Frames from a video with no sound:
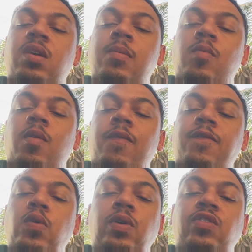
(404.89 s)
a more
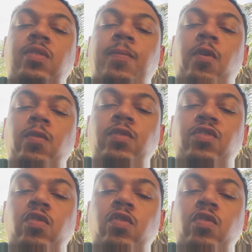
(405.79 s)
focused approach